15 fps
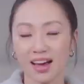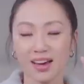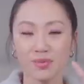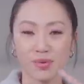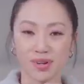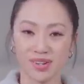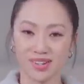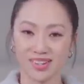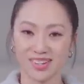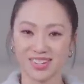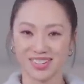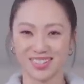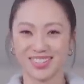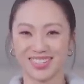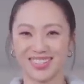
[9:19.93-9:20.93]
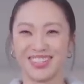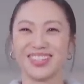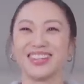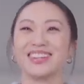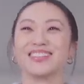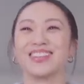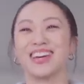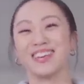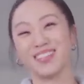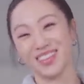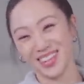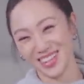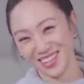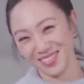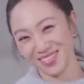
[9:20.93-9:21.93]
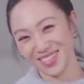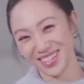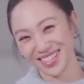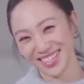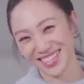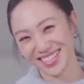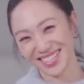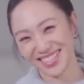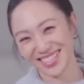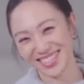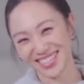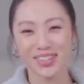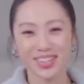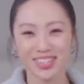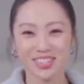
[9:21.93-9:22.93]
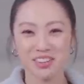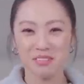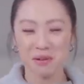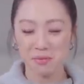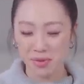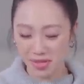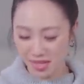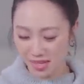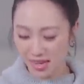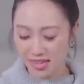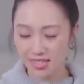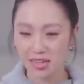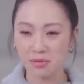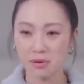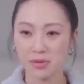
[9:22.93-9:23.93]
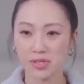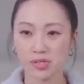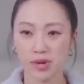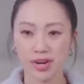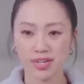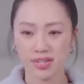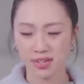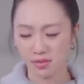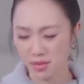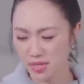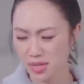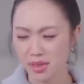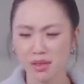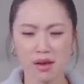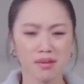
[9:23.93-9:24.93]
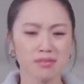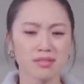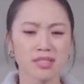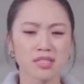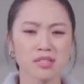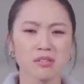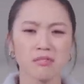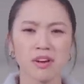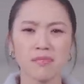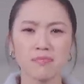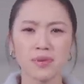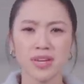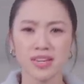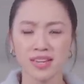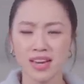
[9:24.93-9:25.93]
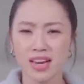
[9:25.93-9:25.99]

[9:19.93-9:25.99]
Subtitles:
I wonder if that really works. Because I remember the last time when we tried it, it was a lot of scraping.